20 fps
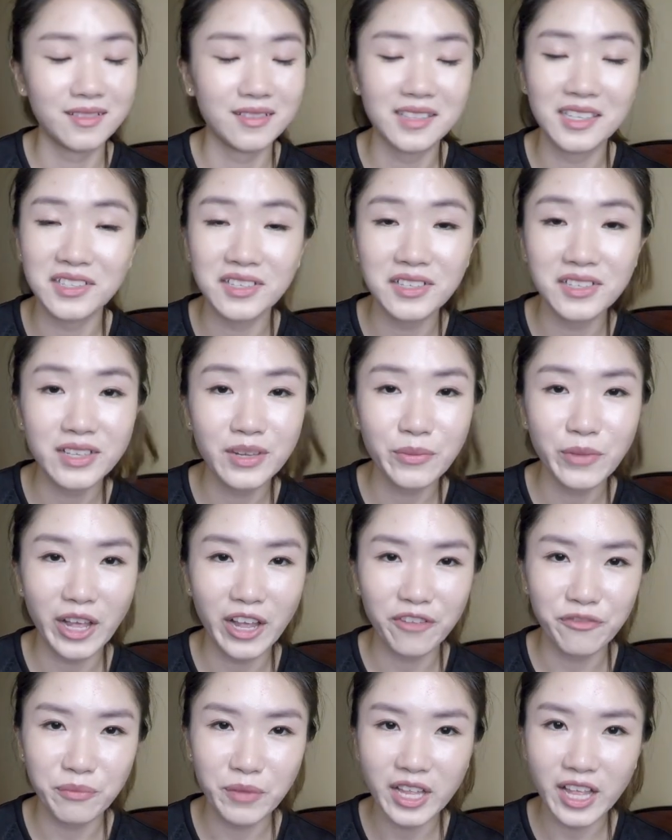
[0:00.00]
doesn't seem like
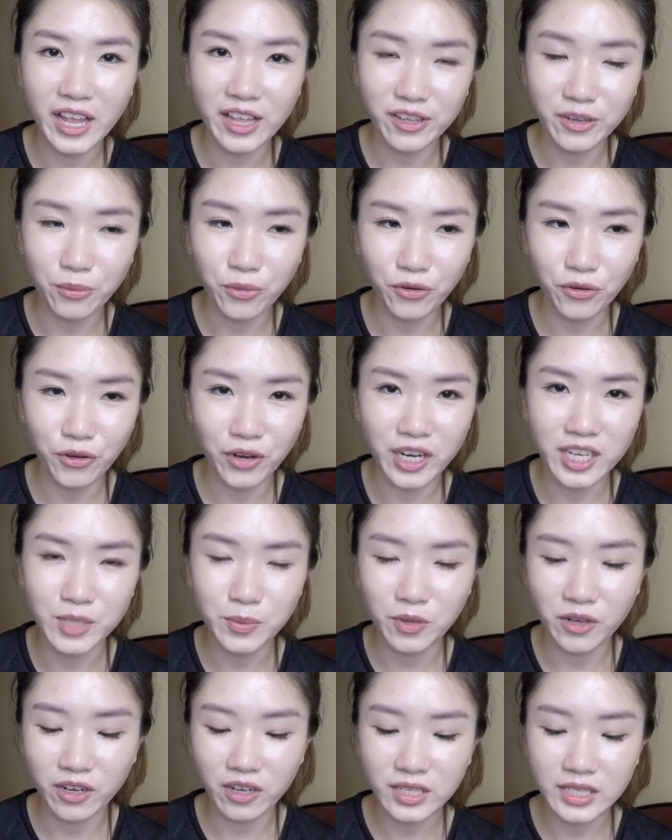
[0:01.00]
I've made any progress
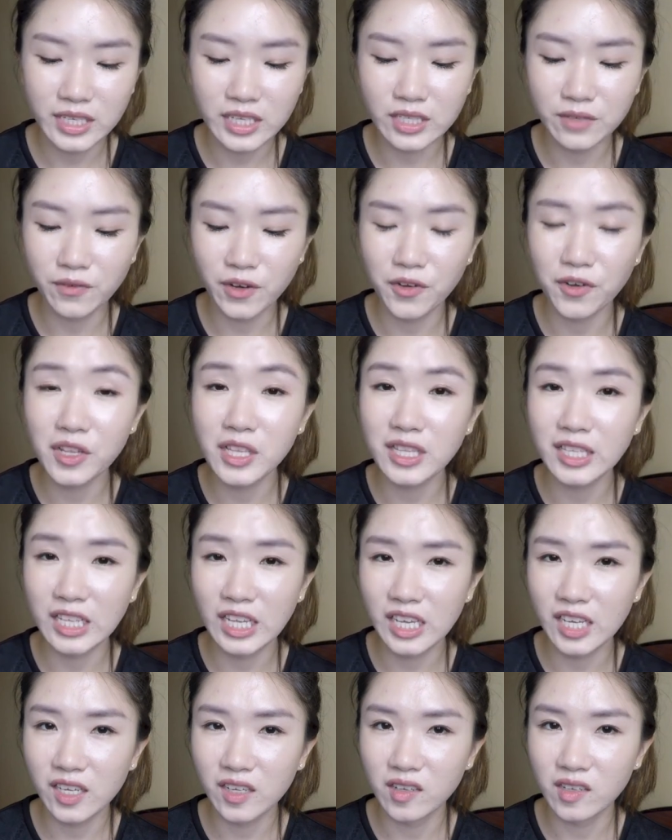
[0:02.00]
because it's very
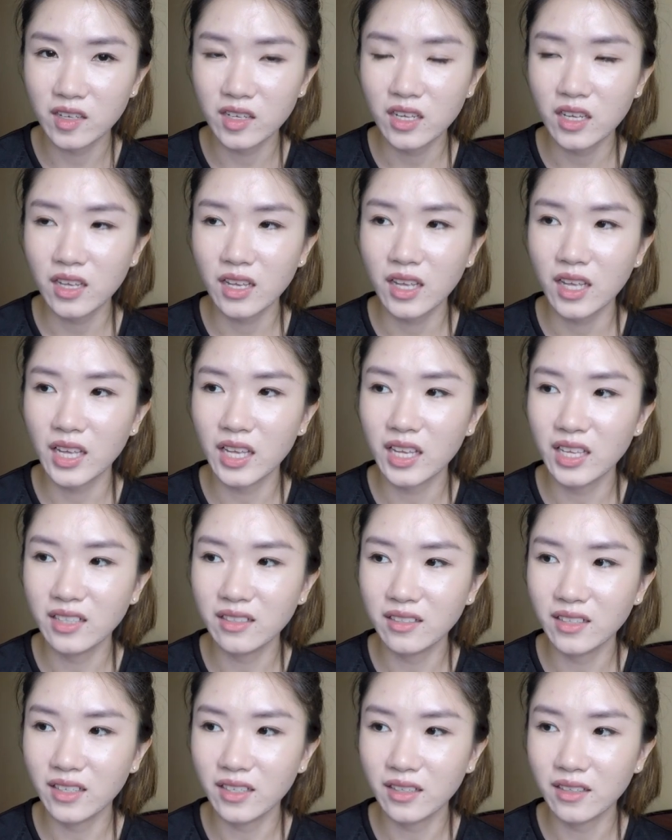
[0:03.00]
thick
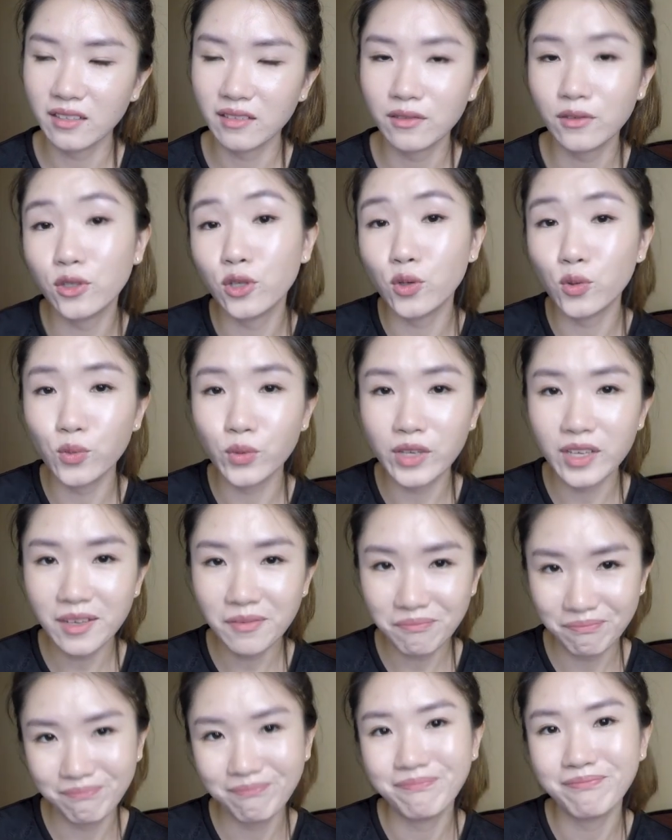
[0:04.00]
and uh, gooey,
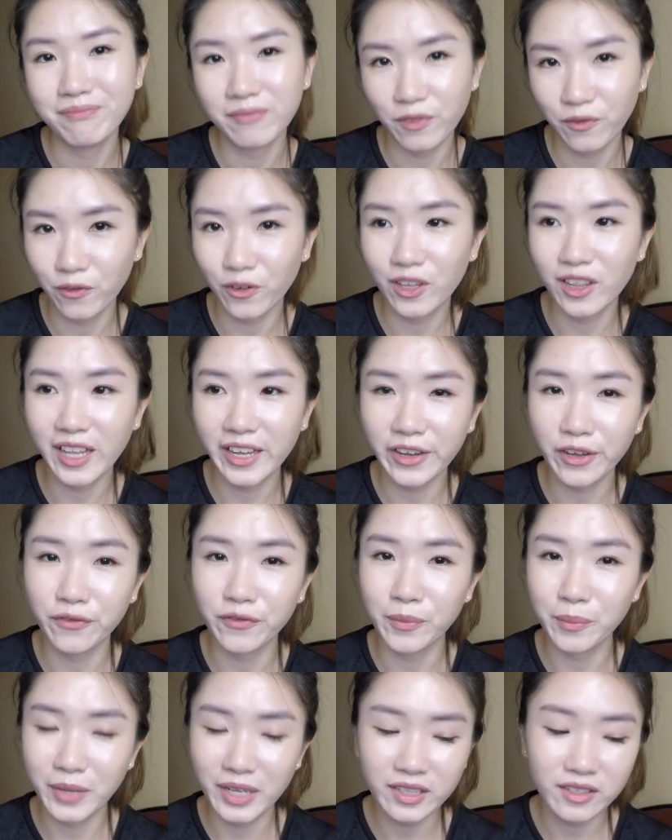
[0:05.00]
for lack of
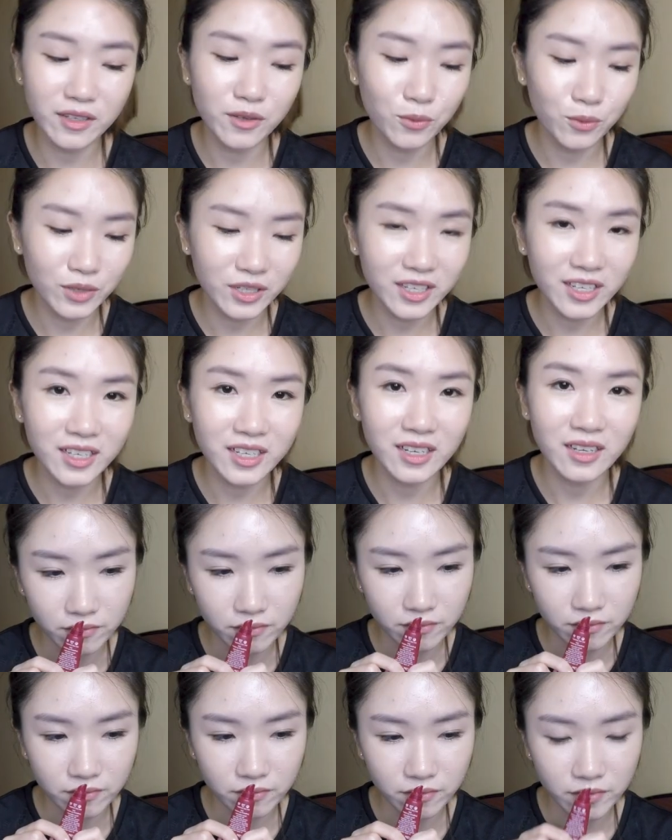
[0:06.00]
a better word.
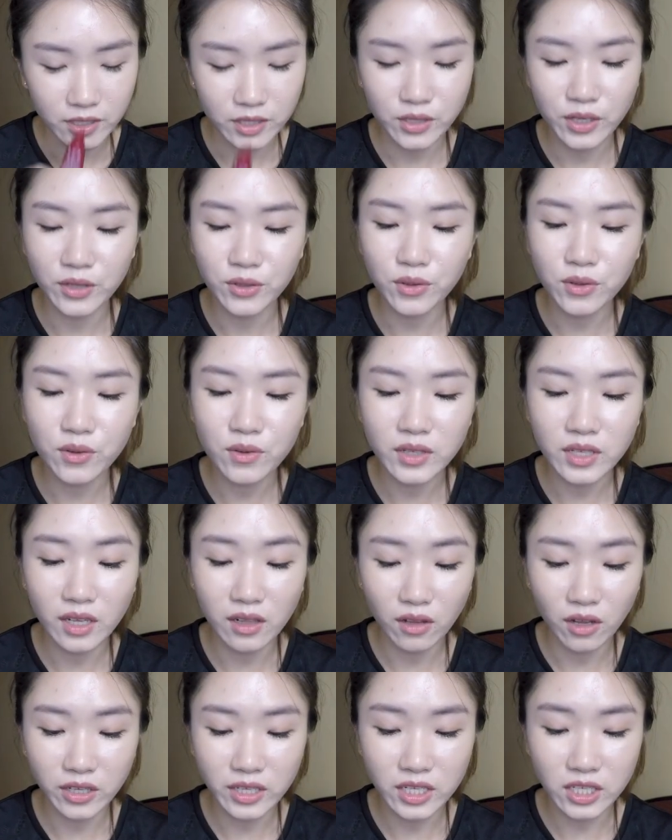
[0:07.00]
So I don't use a lot